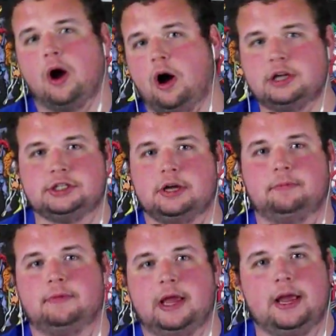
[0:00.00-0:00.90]

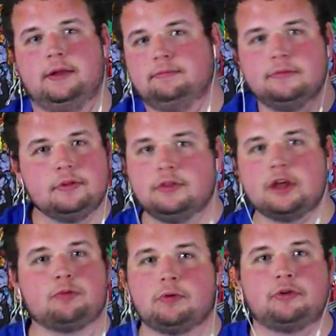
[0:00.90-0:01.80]
Awesome. And
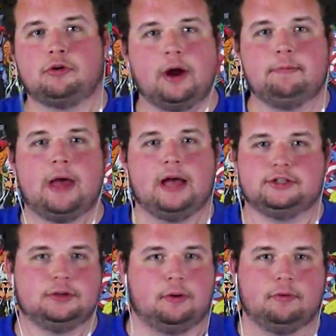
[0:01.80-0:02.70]
this was a great
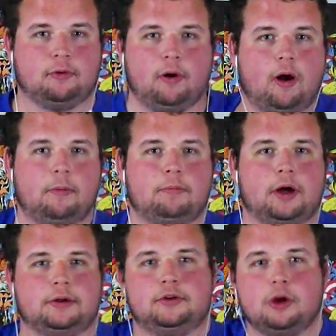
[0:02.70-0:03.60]
match overall,
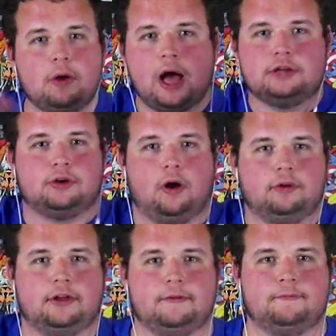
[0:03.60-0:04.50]
but you guys
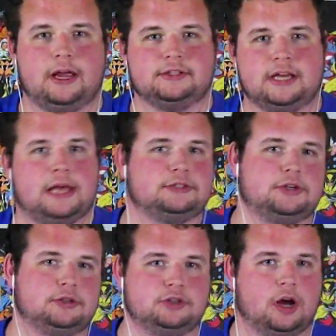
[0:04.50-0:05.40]
all did a
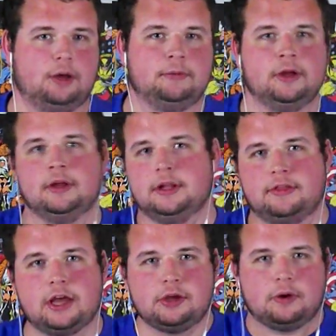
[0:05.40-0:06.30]
fantastic job.
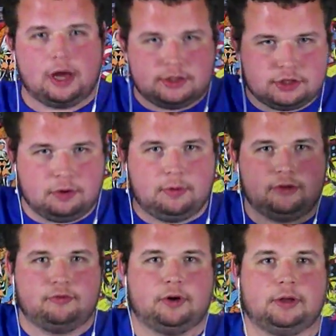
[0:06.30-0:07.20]
Thank you guys so
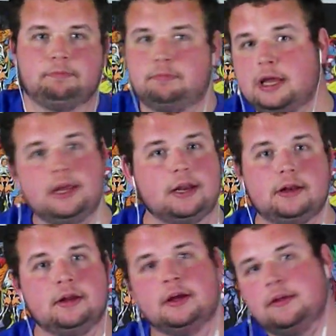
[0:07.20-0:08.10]
much for
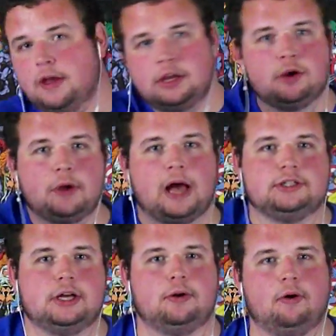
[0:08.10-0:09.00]
competing. Thank you
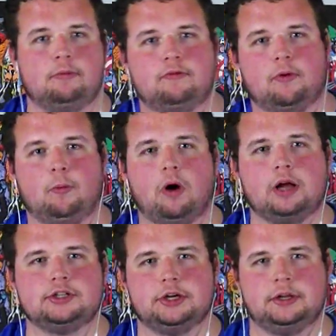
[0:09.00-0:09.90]
guys at home for
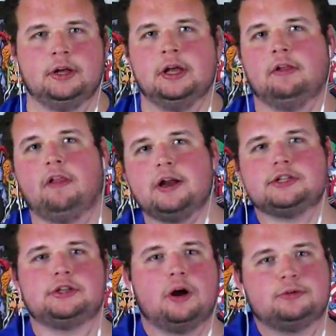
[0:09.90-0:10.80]
watching. Let
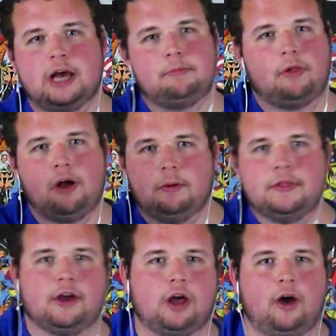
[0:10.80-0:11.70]
us know down below
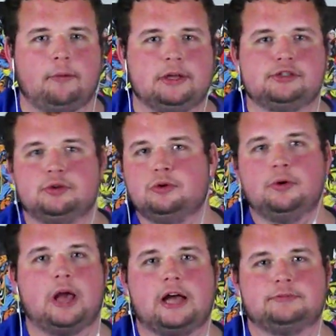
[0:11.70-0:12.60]
in the comments who you
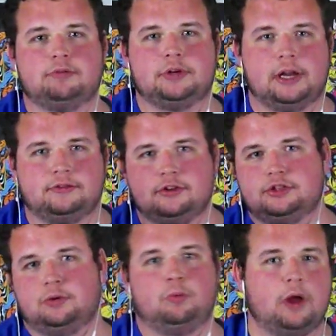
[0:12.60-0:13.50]
guys predicted
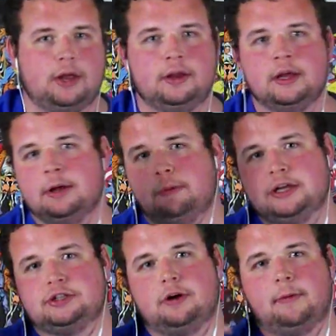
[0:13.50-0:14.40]
to win
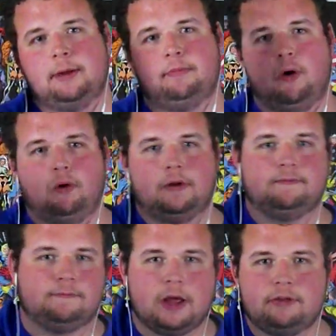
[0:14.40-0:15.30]
based on my poll on
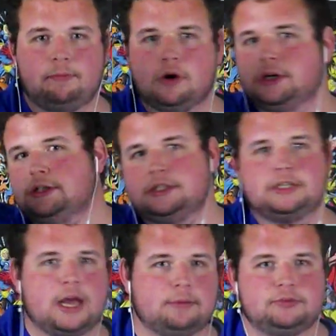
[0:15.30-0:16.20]
Facebook and
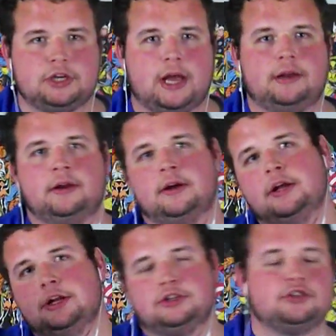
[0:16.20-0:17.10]
Snapchat.
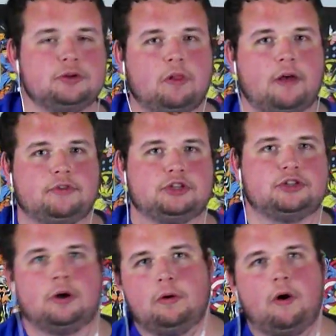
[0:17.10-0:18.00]
Did you love the
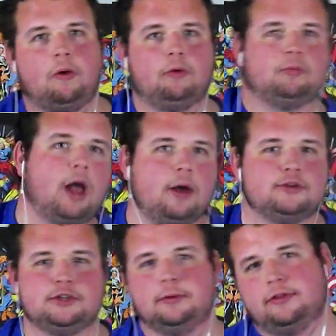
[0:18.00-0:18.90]
show all
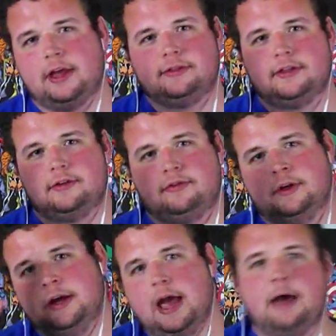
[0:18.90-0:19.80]
around? Do you think this
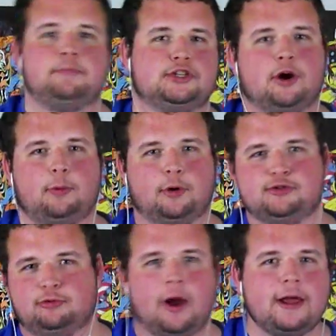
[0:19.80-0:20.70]
episode
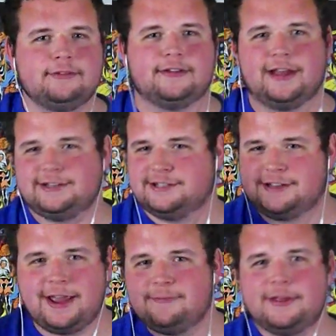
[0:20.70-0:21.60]
was rigged and I
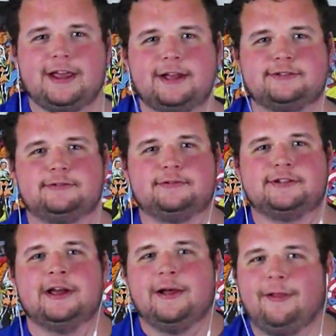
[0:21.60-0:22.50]
just gave the
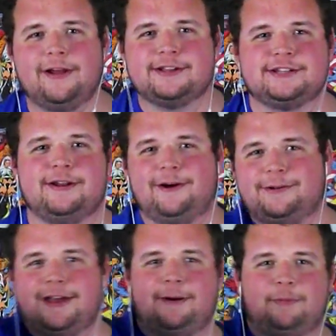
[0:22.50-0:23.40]
answers? Let us know
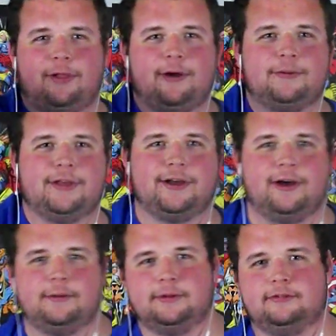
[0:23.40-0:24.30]
down below in the
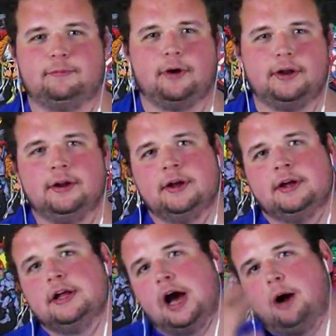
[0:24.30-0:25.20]
comments. But
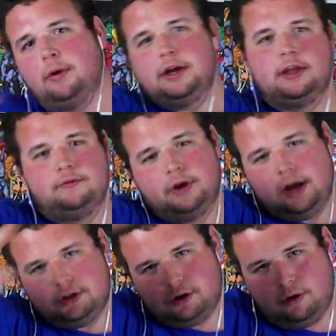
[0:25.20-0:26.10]
I want to give you
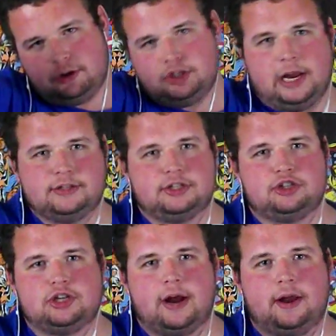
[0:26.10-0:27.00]
guys all a chance to
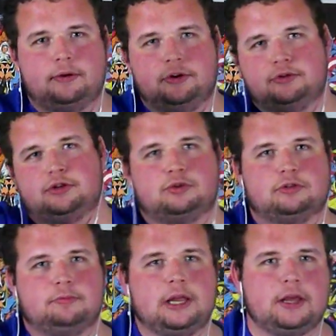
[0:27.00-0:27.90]
shout out your
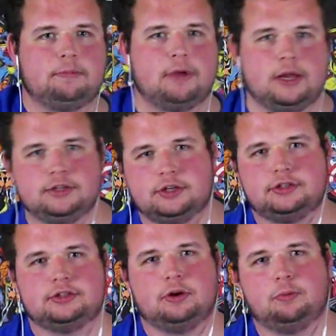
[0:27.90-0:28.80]
social media pages.
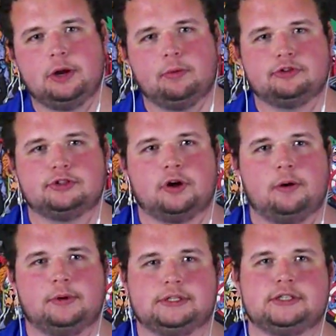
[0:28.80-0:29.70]
So we will
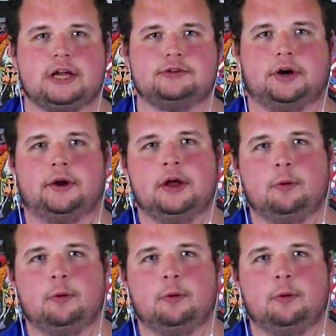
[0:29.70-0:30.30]
start with Cedric.